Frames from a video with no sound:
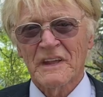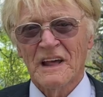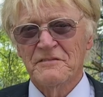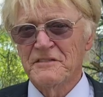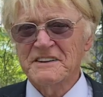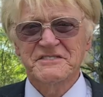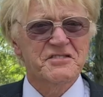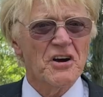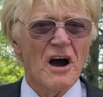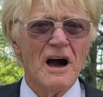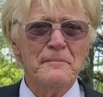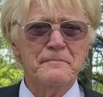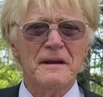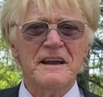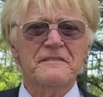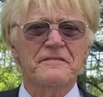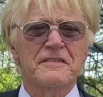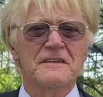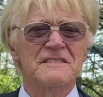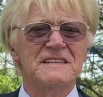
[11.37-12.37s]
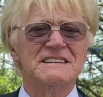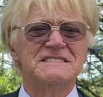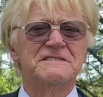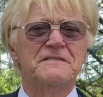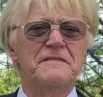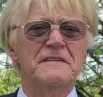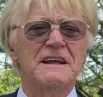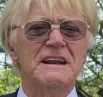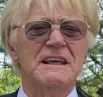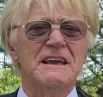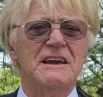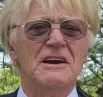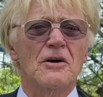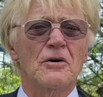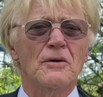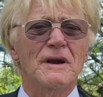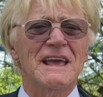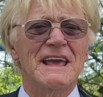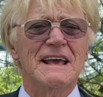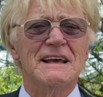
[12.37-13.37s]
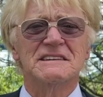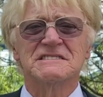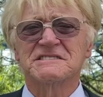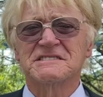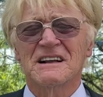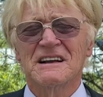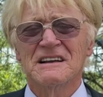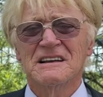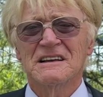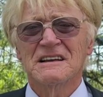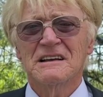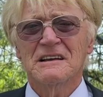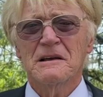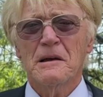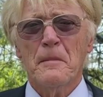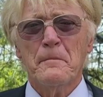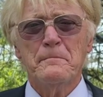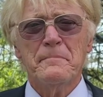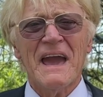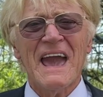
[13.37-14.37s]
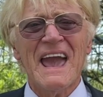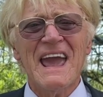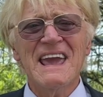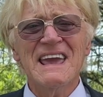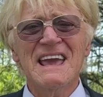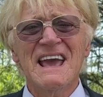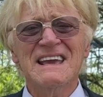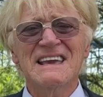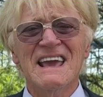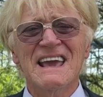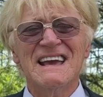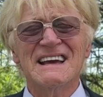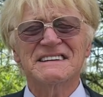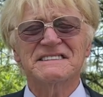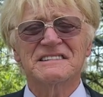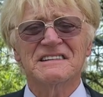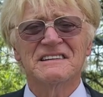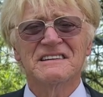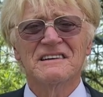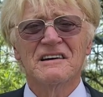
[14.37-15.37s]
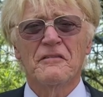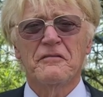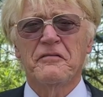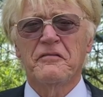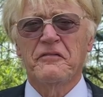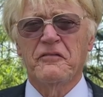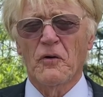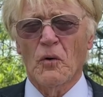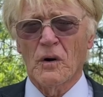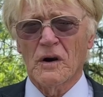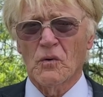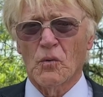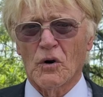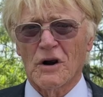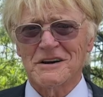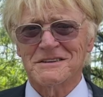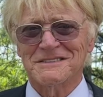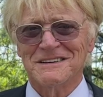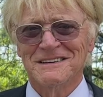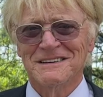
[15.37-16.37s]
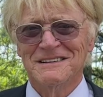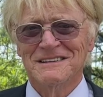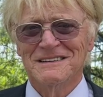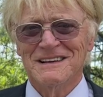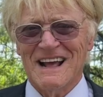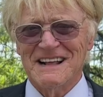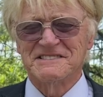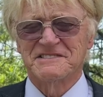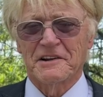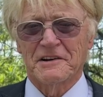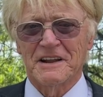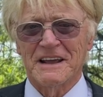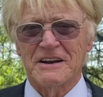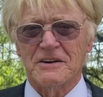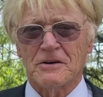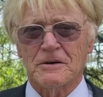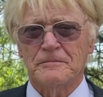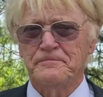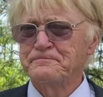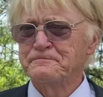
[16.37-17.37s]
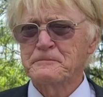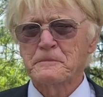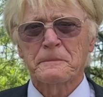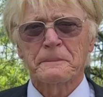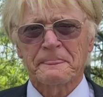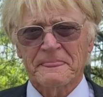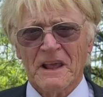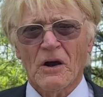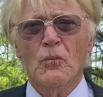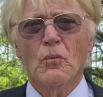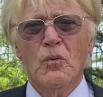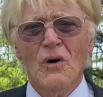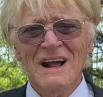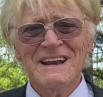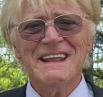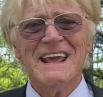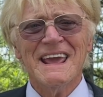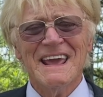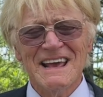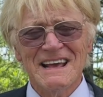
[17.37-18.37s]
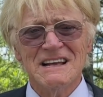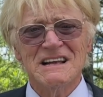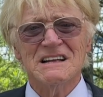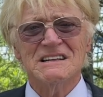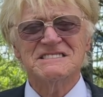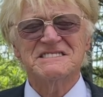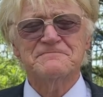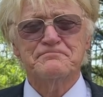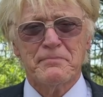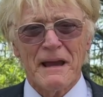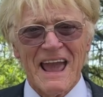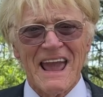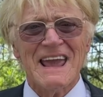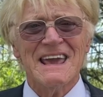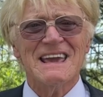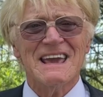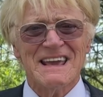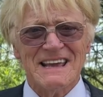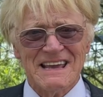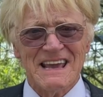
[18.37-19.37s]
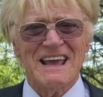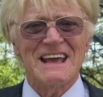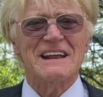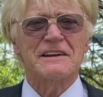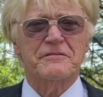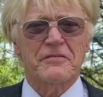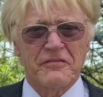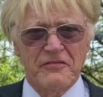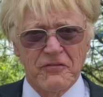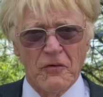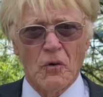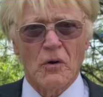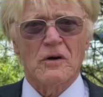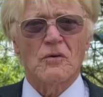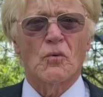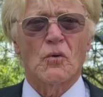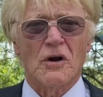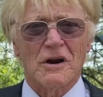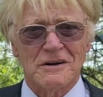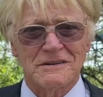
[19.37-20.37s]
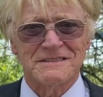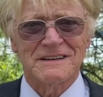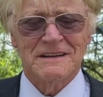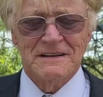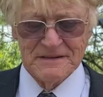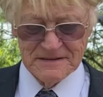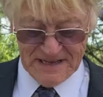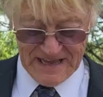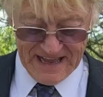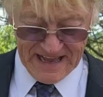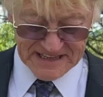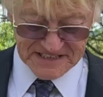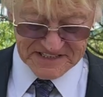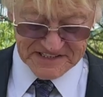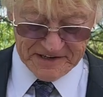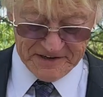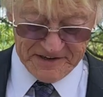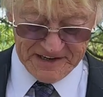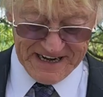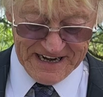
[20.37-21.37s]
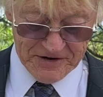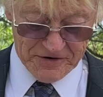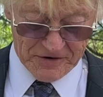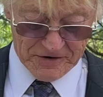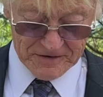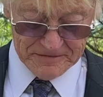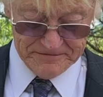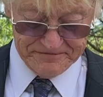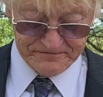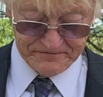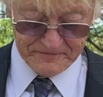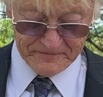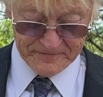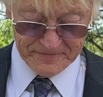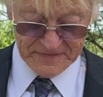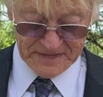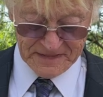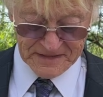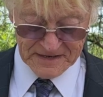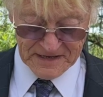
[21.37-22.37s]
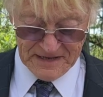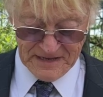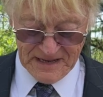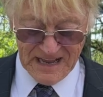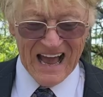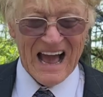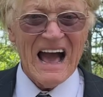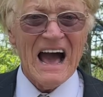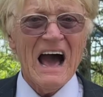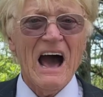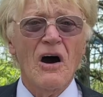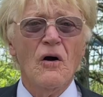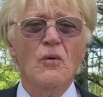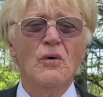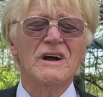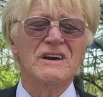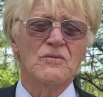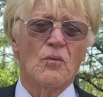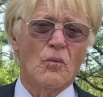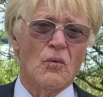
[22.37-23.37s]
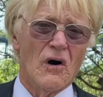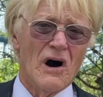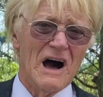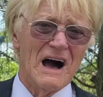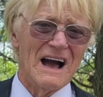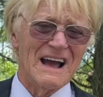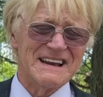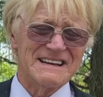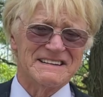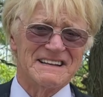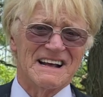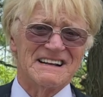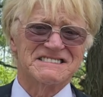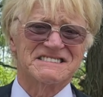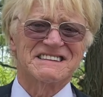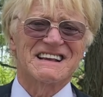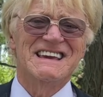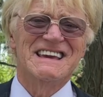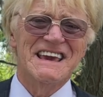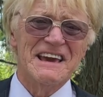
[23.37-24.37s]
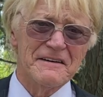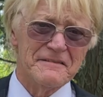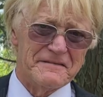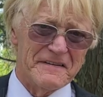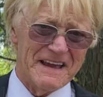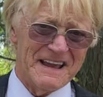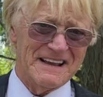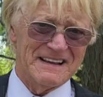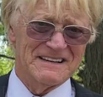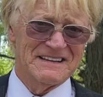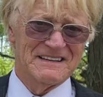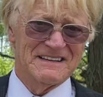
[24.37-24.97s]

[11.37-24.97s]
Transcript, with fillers: The topic for this video is paying it forward as a leader. What is paying it forward as a leader? How and why does giving